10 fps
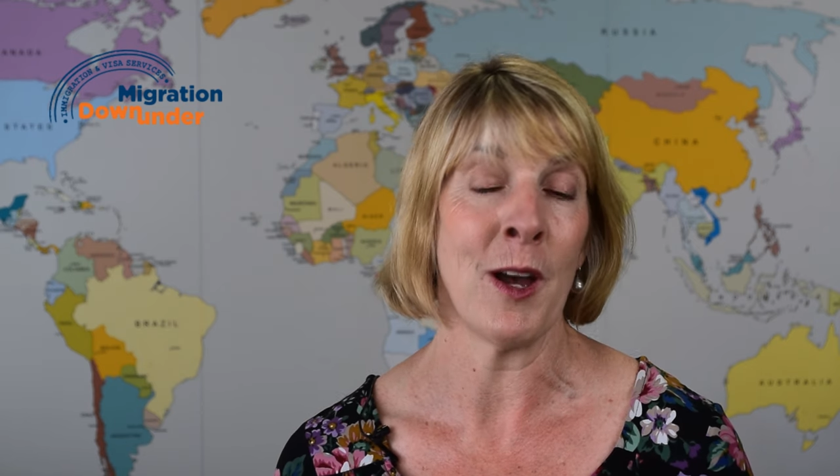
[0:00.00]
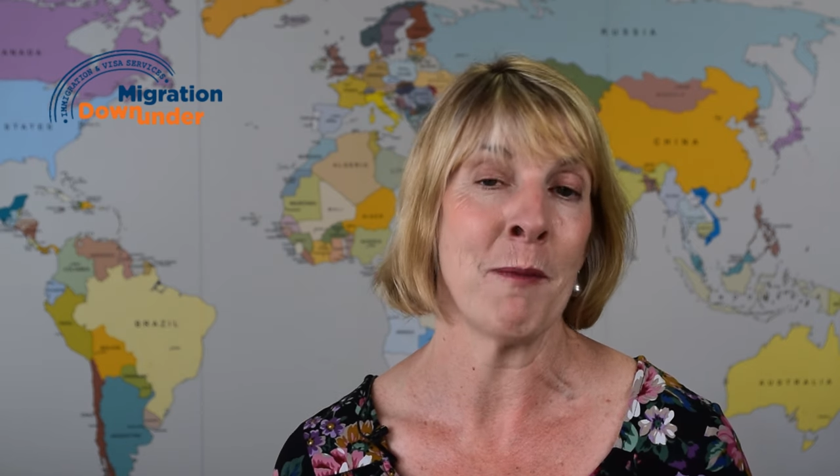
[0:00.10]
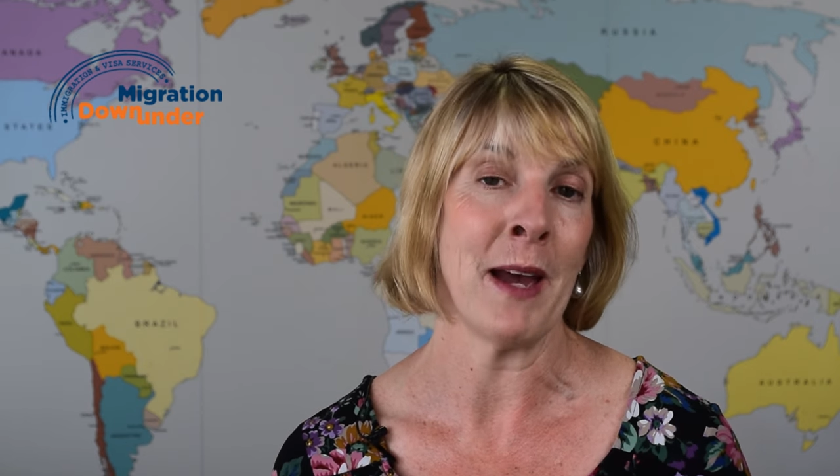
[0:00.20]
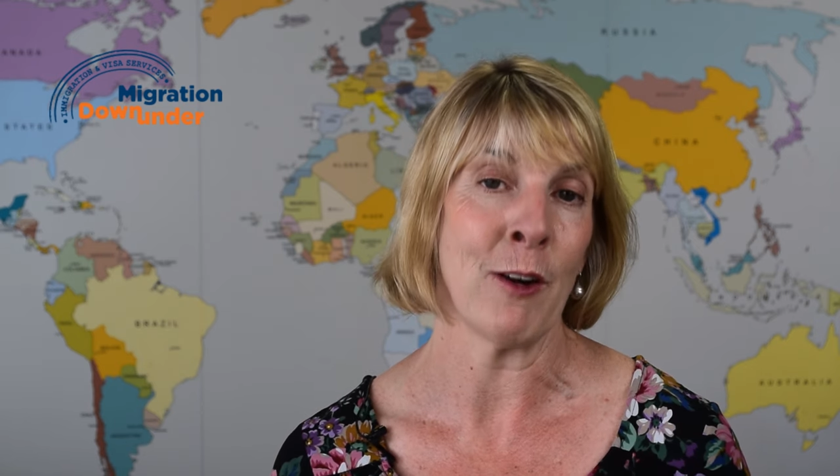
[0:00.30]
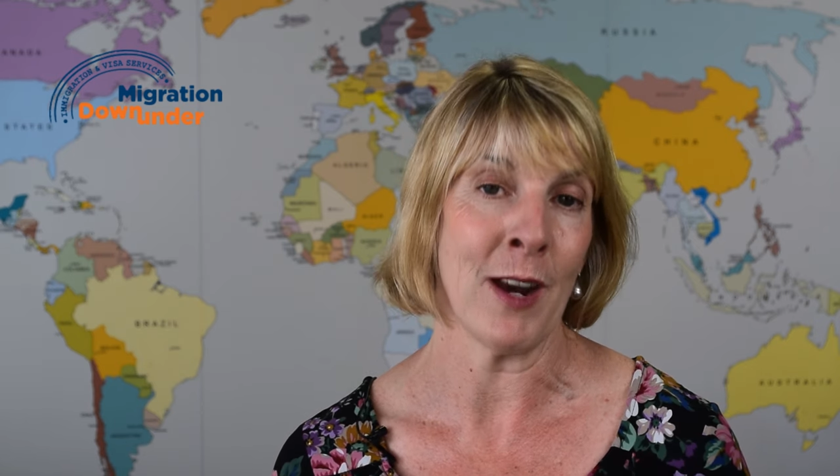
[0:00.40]

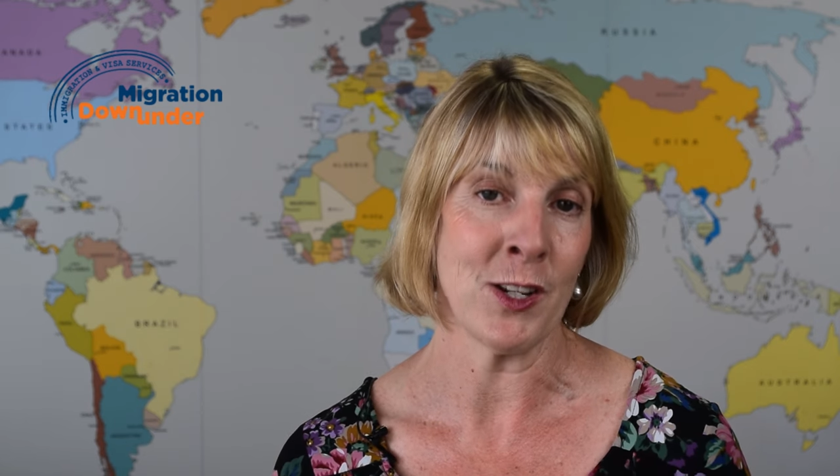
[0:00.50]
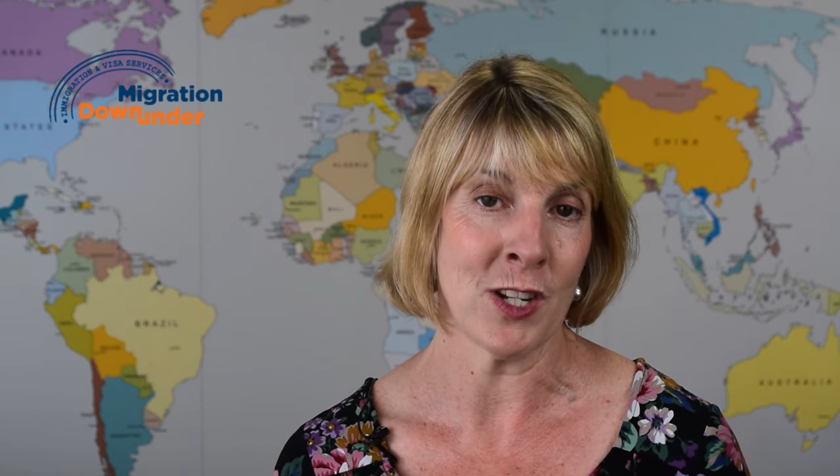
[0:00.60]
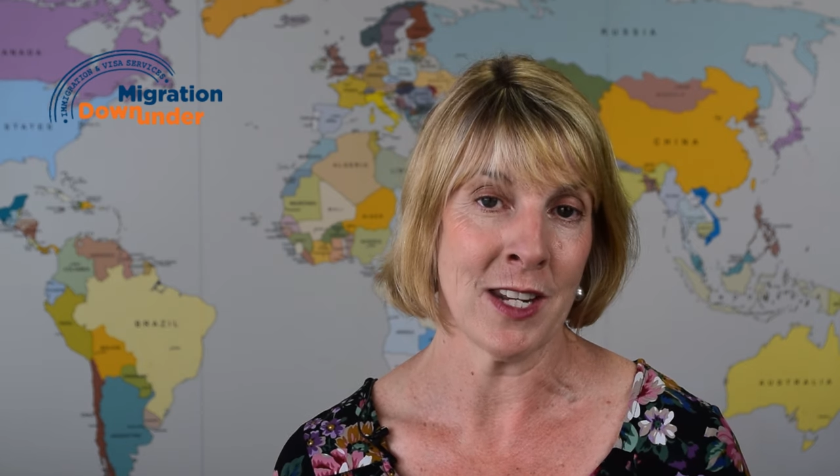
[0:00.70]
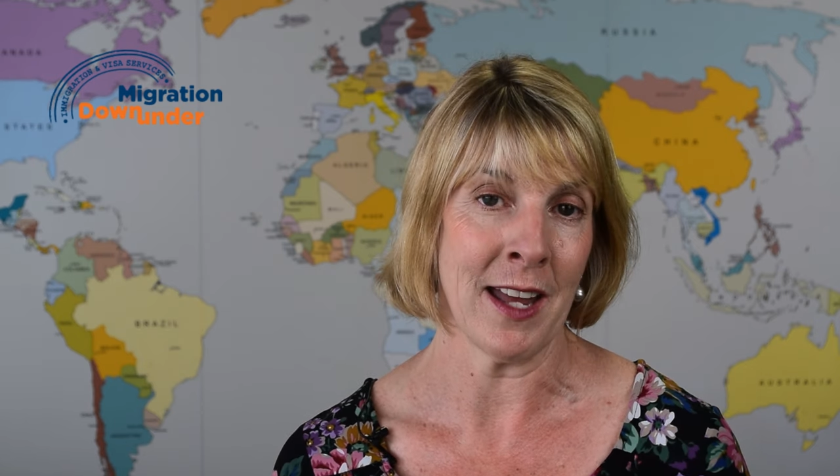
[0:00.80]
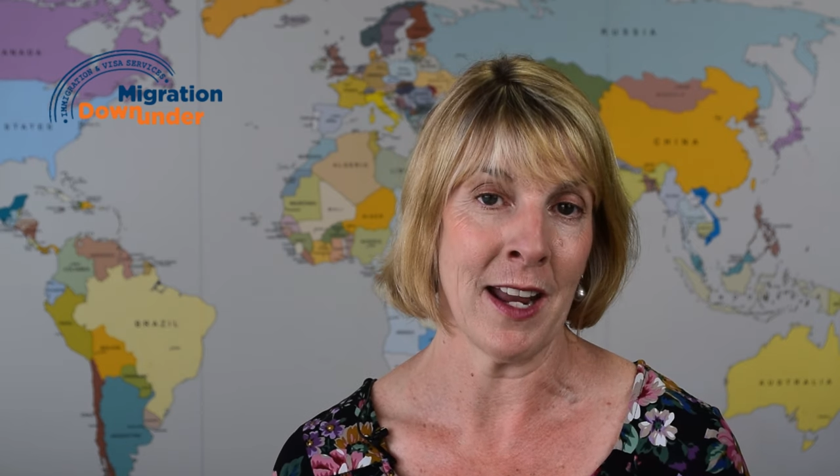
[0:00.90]
at
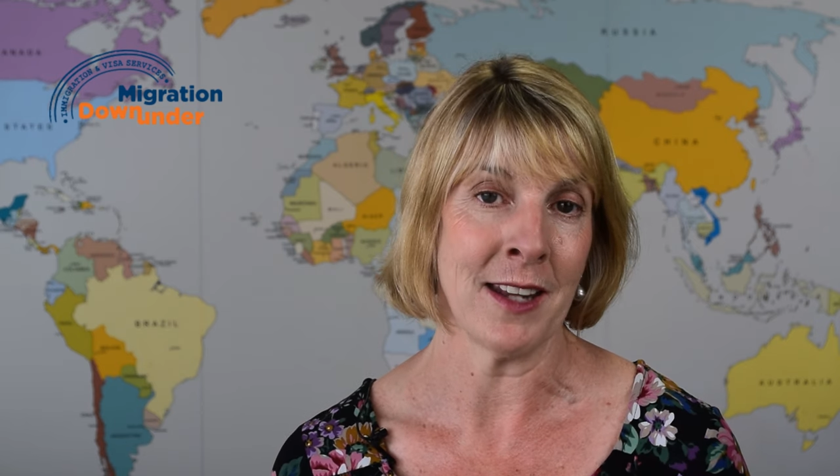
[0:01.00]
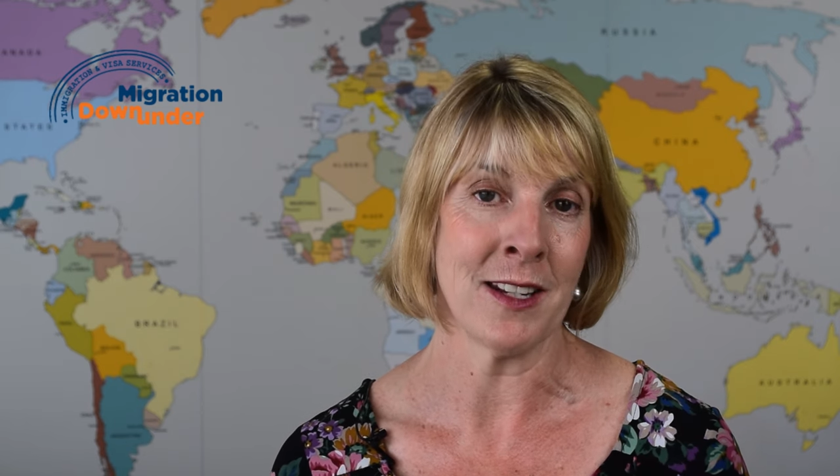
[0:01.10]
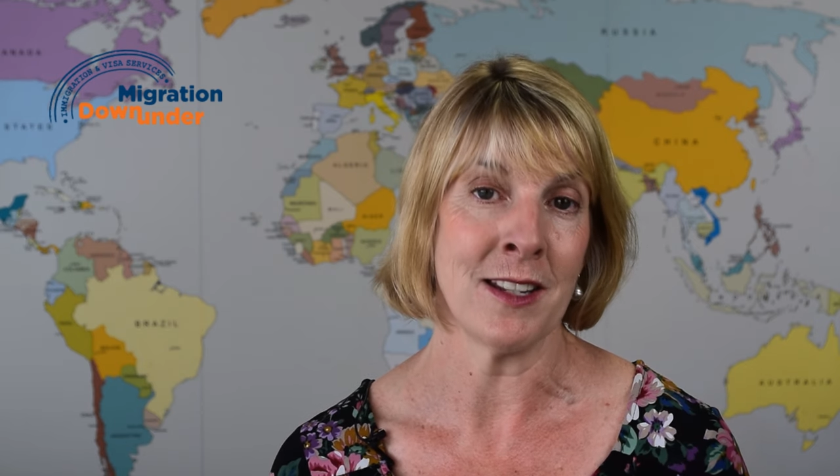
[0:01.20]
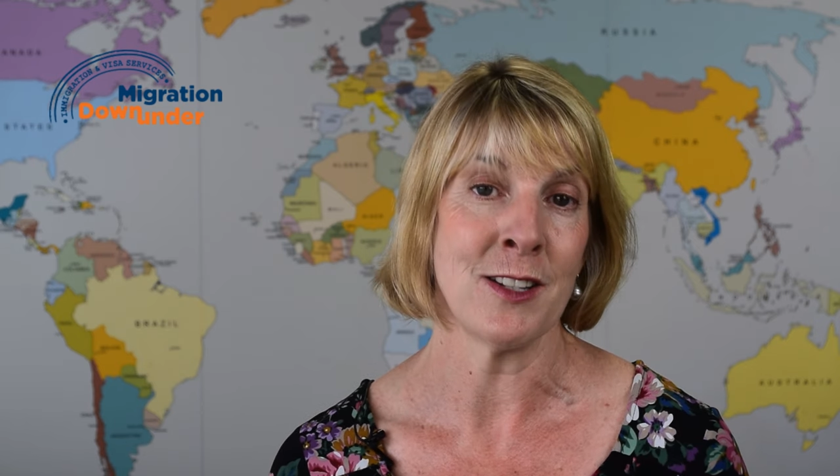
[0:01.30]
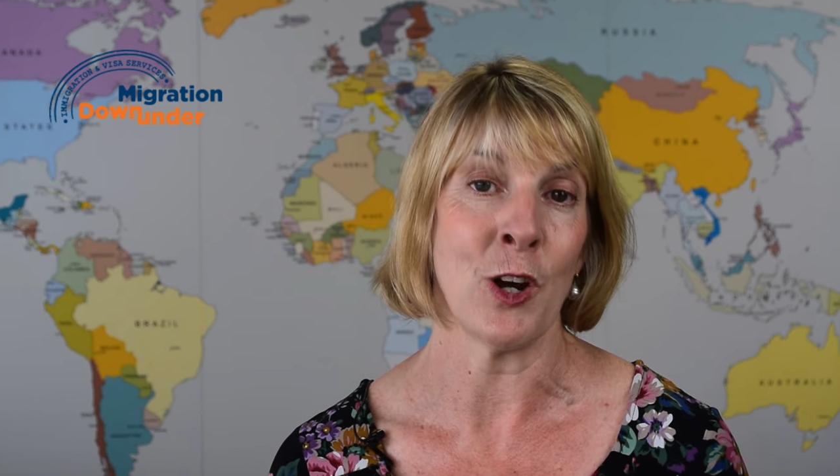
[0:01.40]

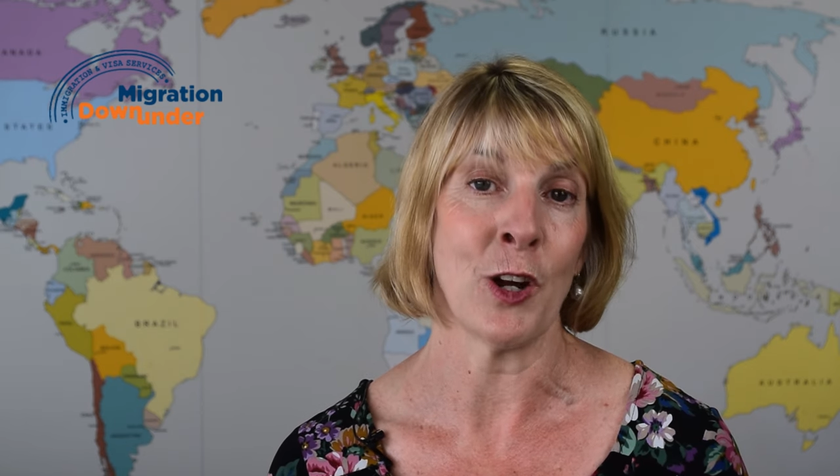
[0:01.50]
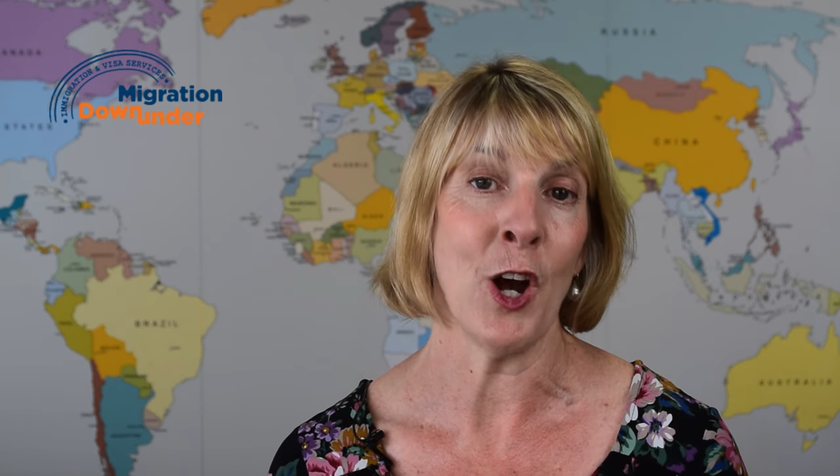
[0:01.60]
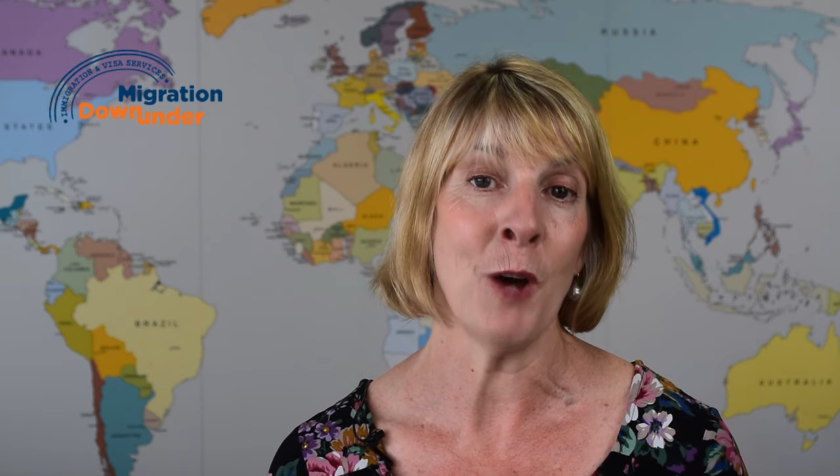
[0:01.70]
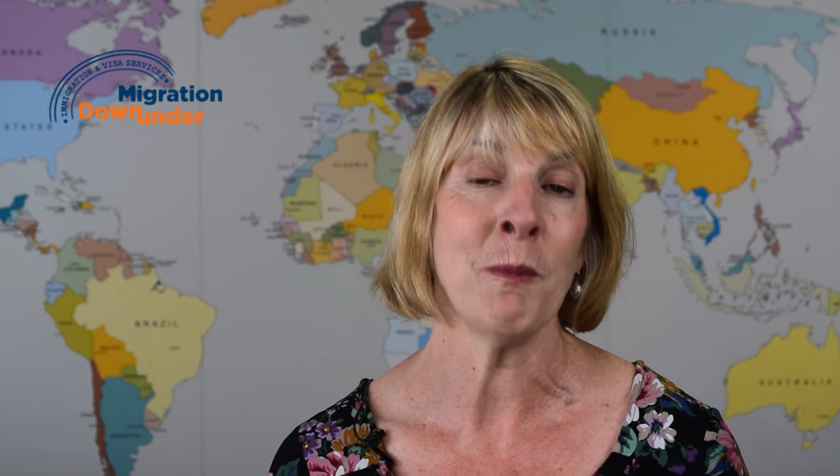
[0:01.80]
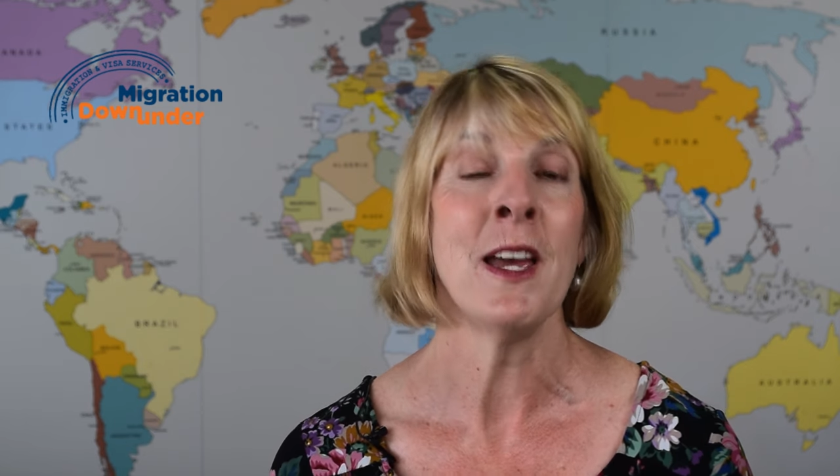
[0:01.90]

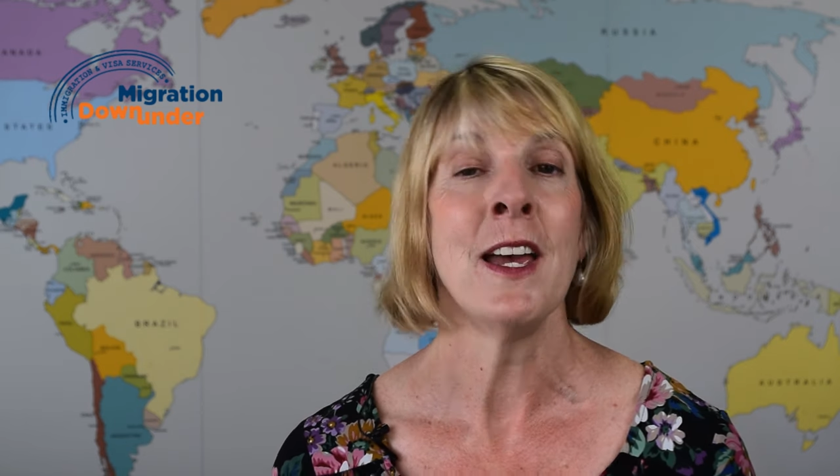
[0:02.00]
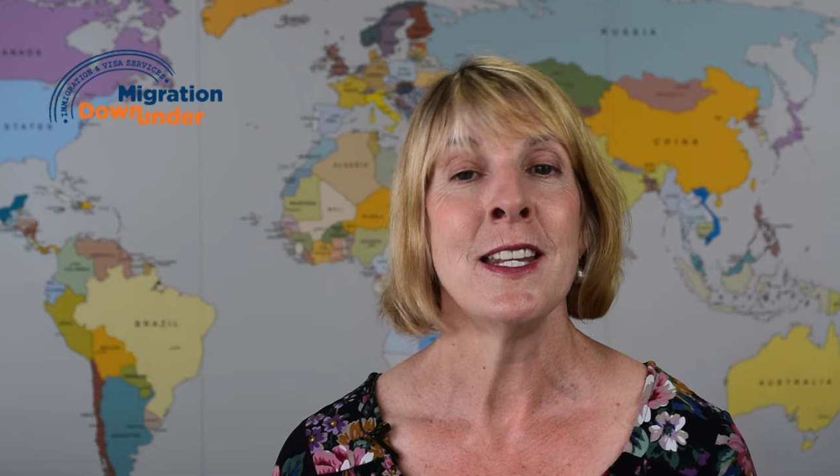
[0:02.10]
migrationdownunder.com